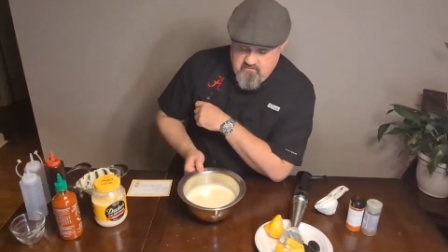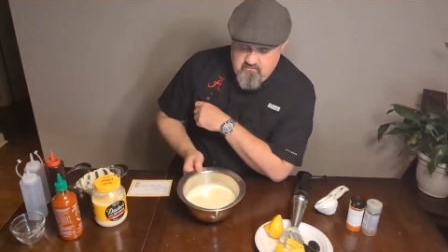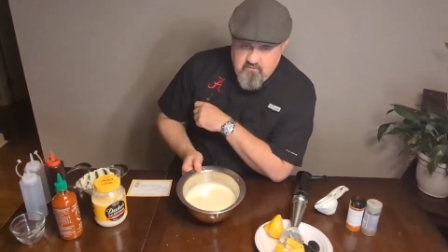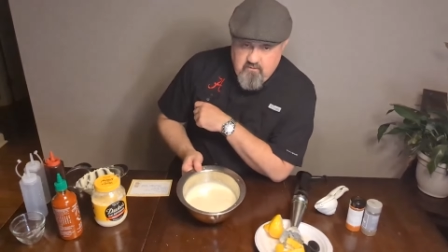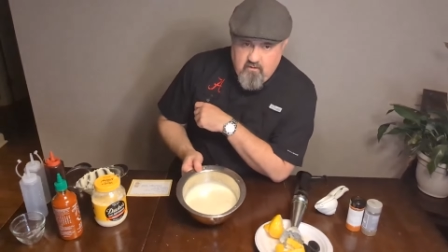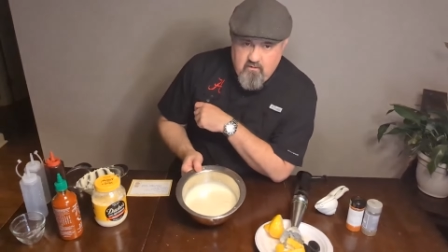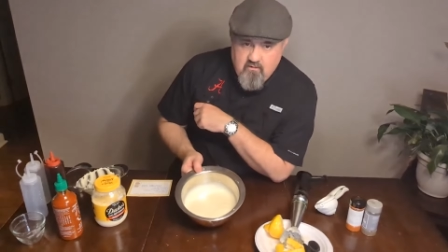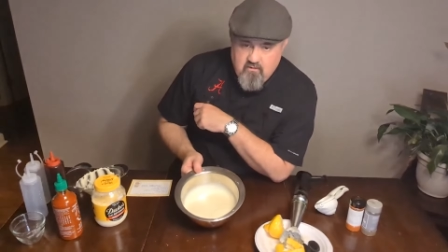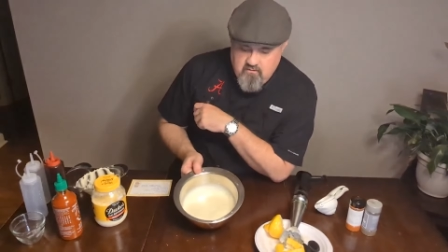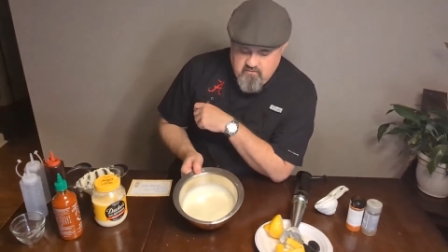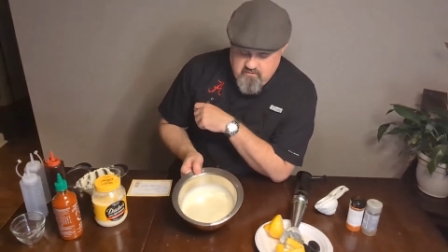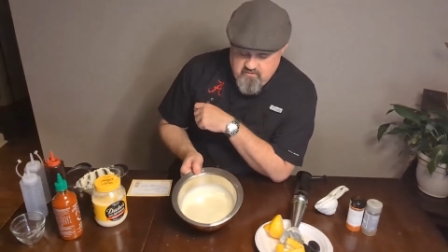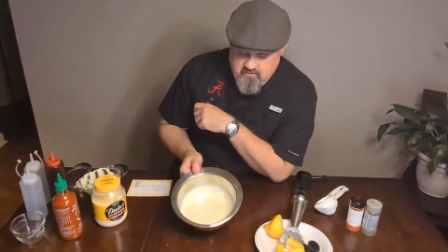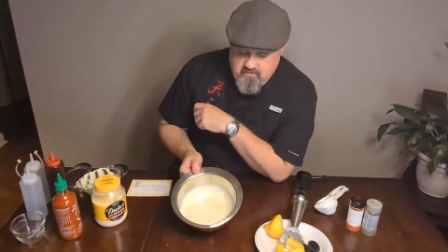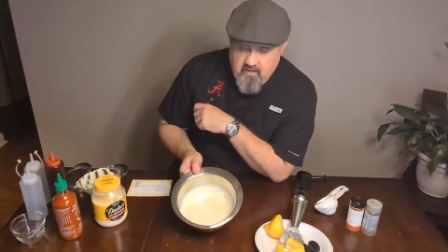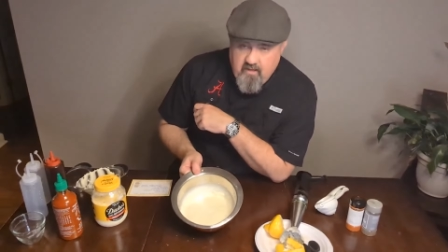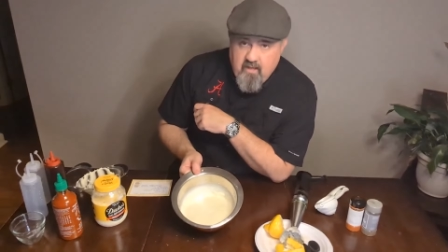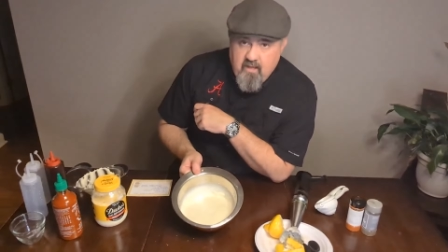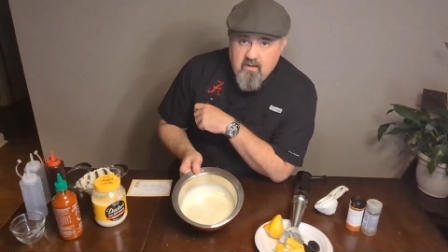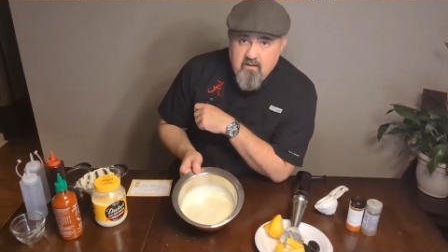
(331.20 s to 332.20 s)
darker than
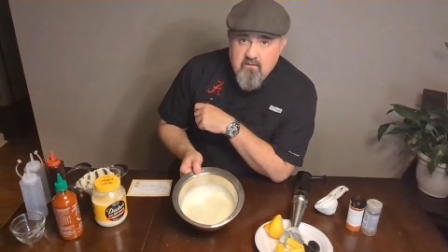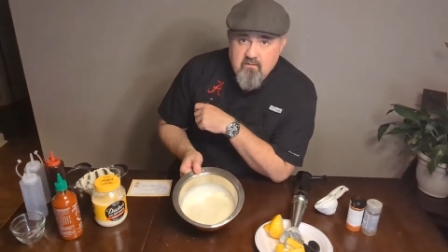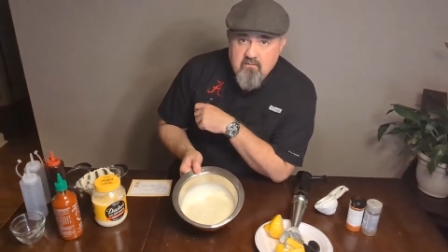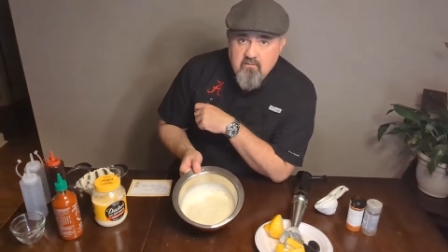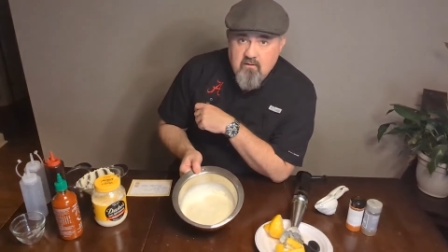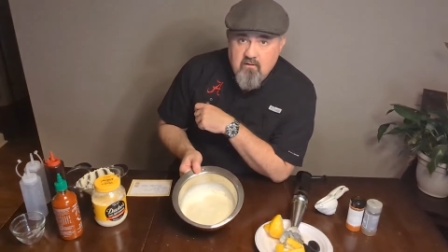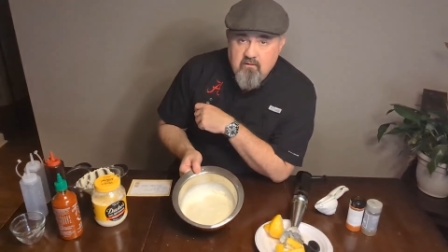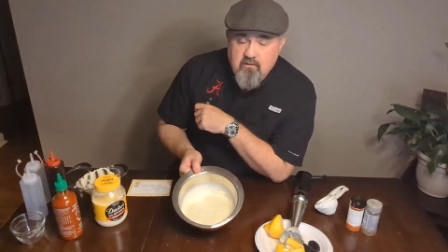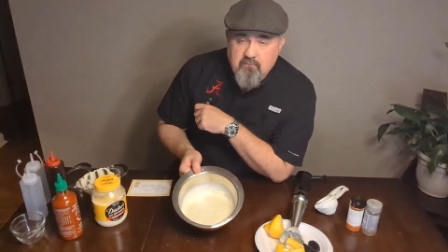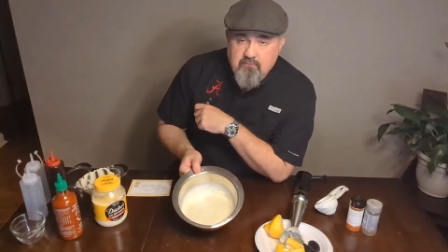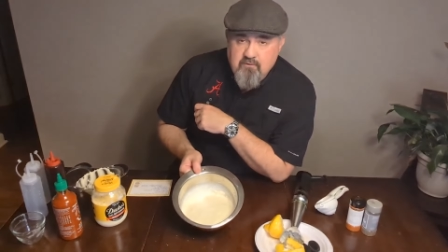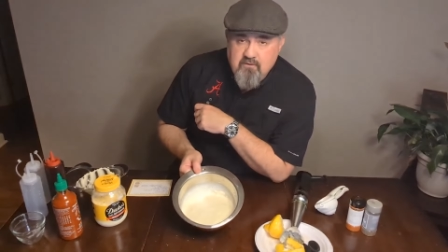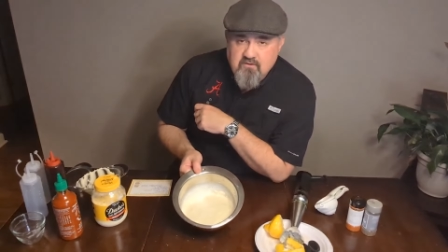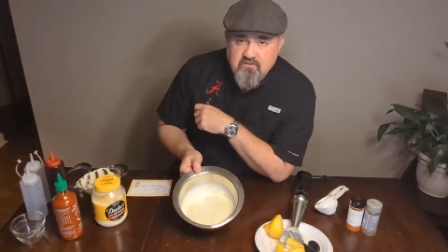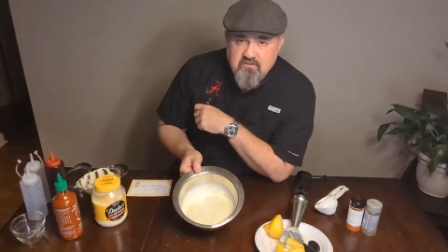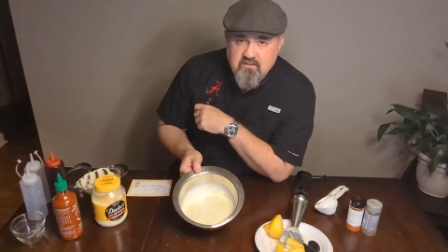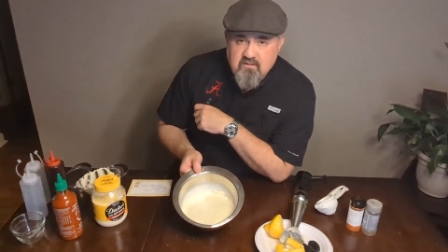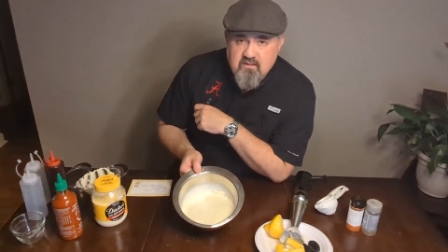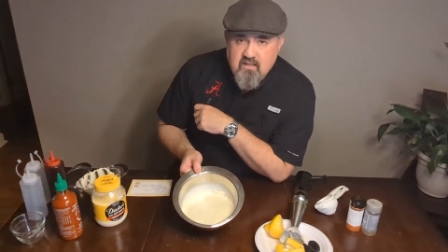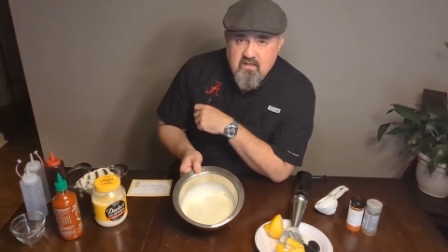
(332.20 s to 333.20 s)
that. I don't know if you can
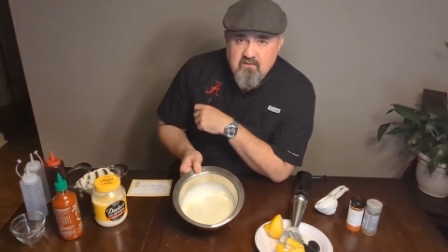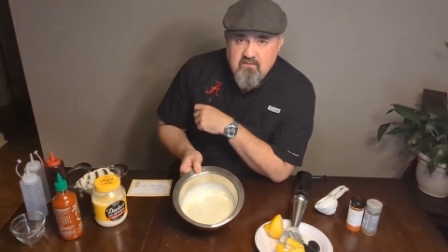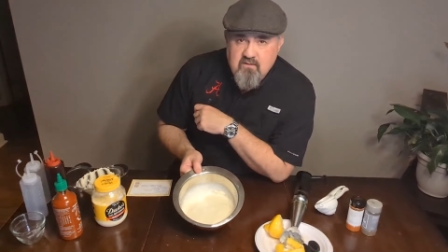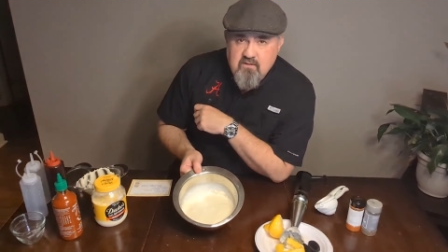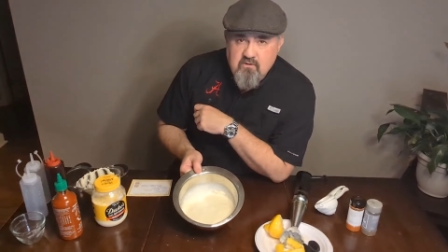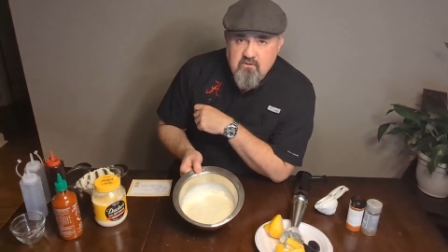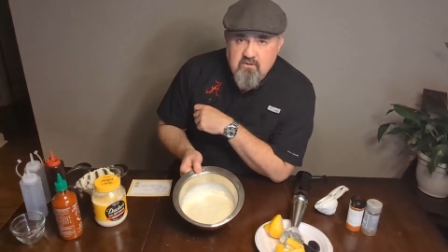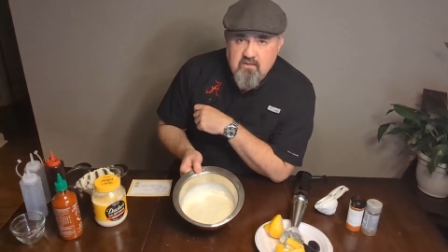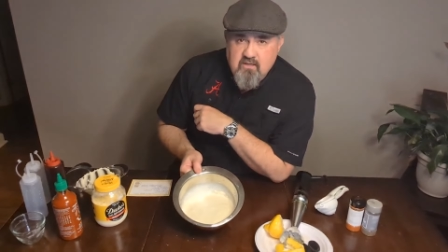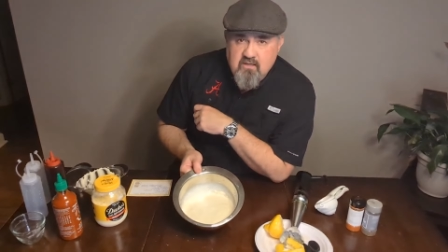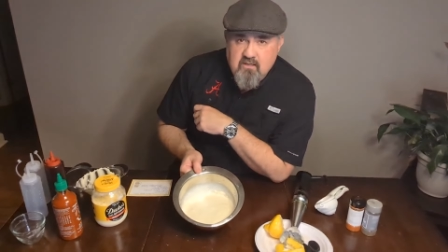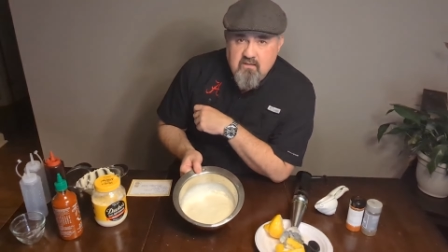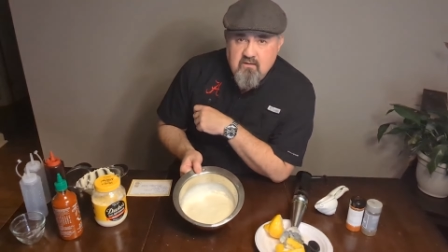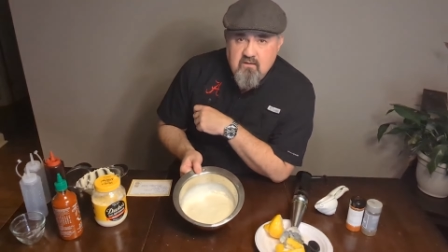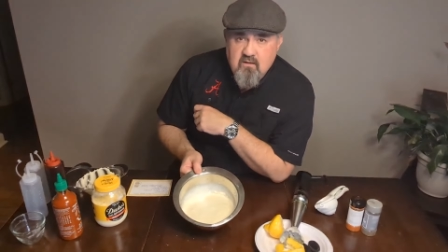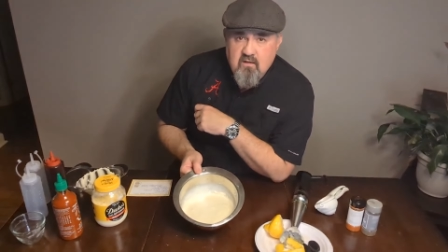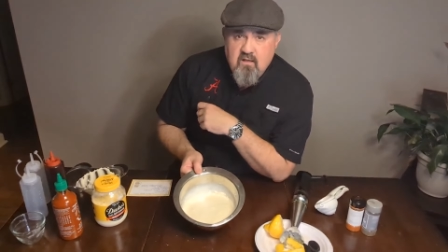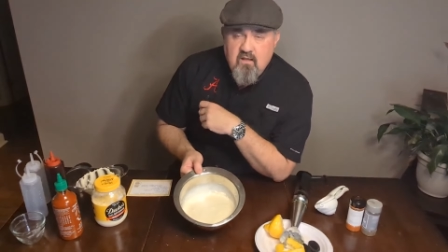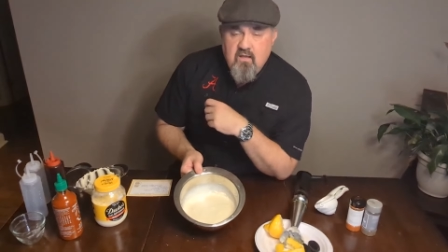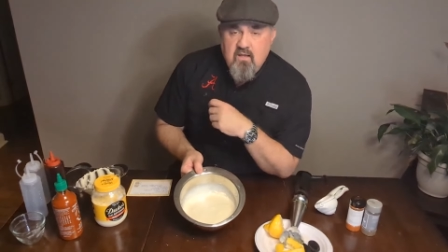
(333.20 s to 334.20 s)
see that, I think you can.
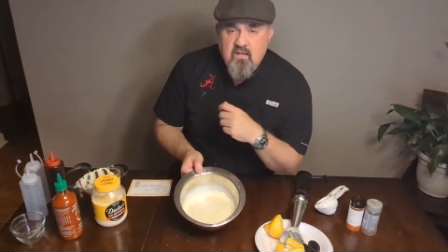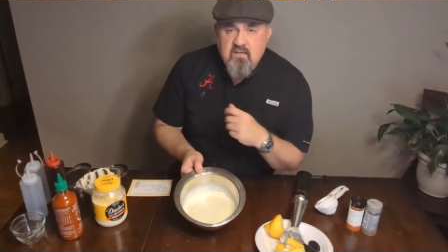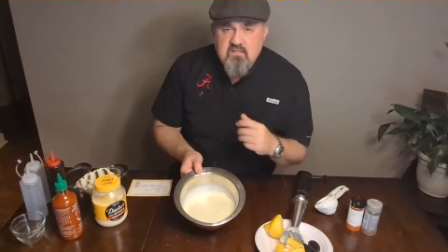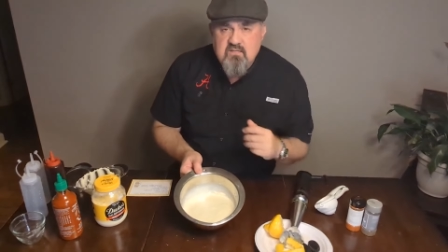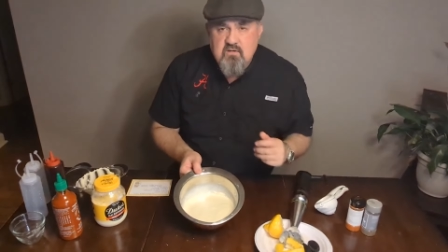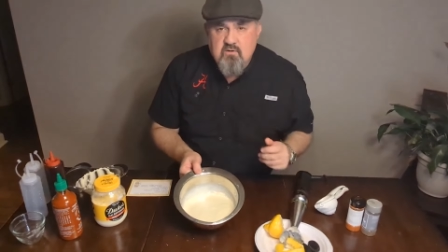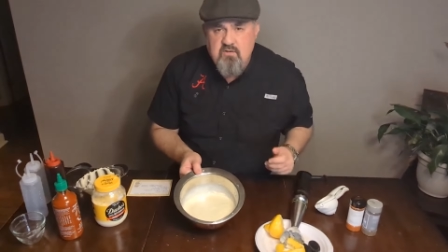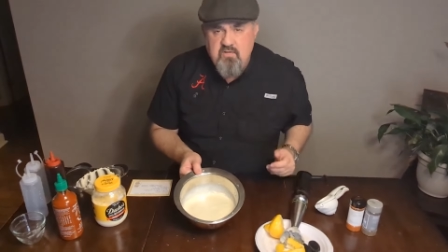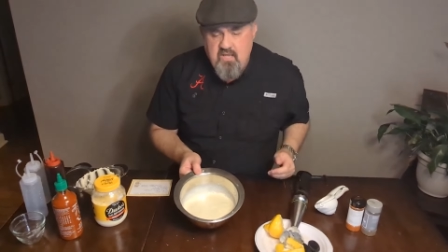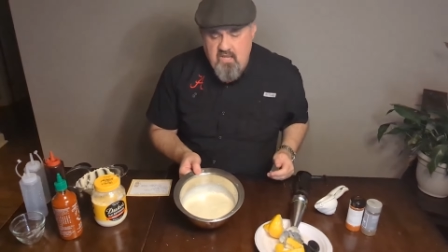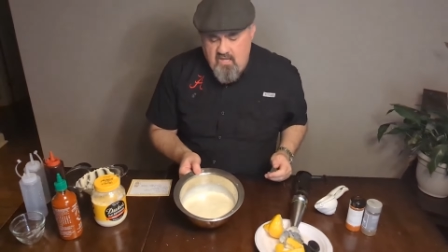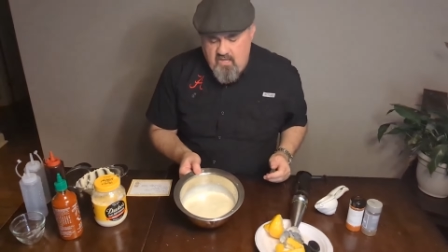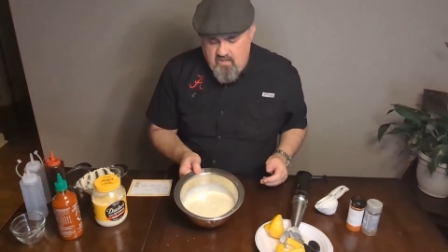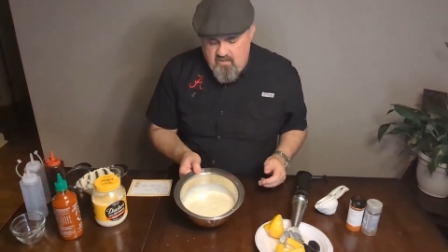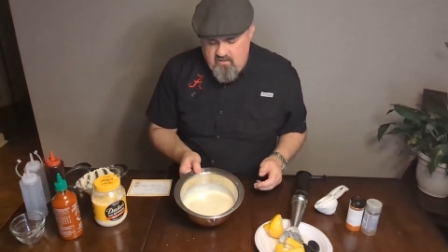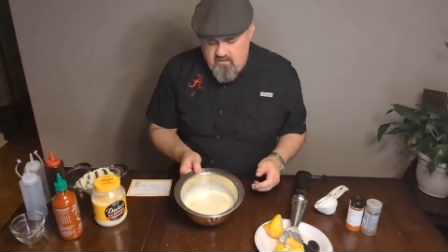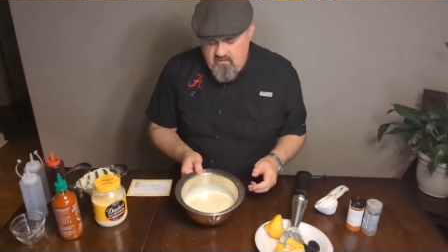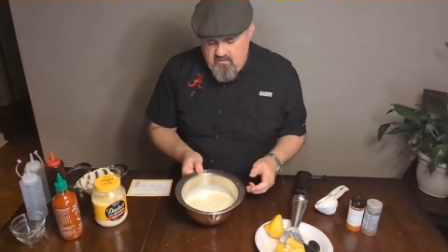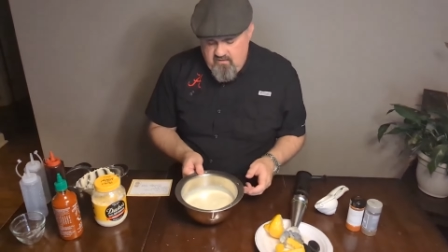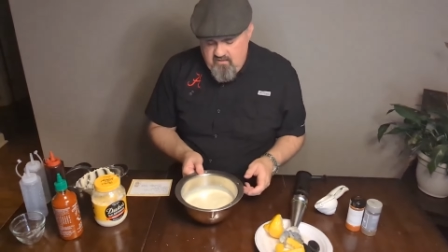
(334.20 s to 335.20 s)
So
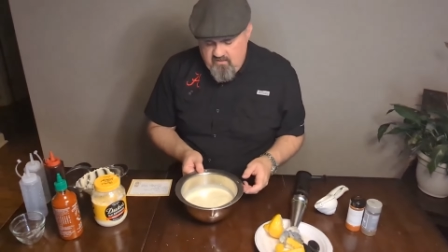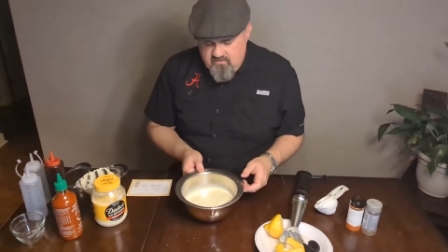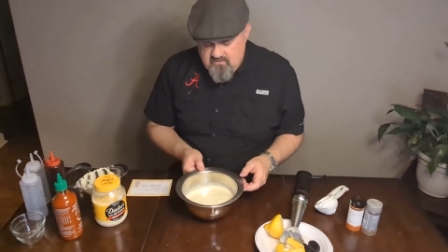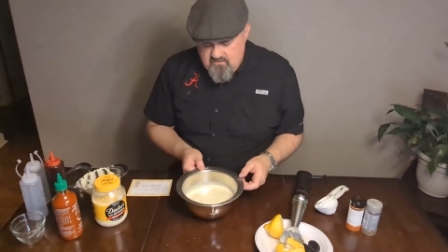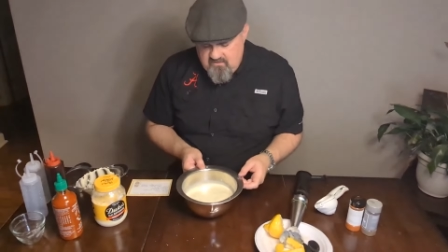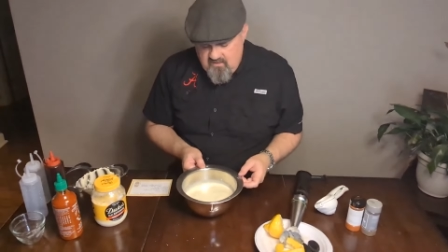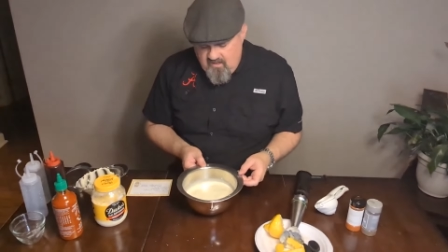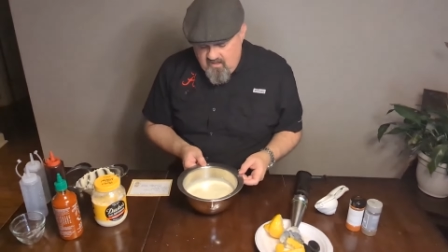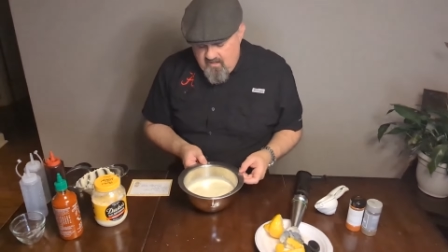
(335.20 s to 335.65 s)
yeah, it's